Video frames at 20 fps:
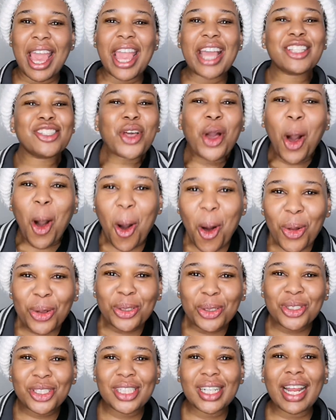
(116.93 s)
it's
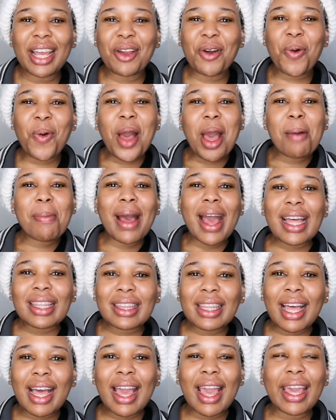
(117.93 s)
cold like
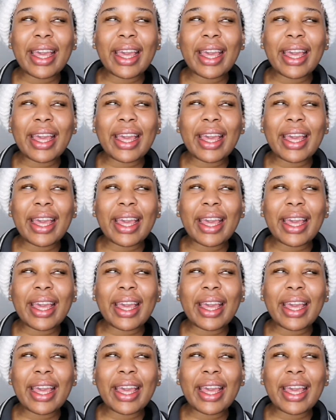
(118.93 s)
Huabata.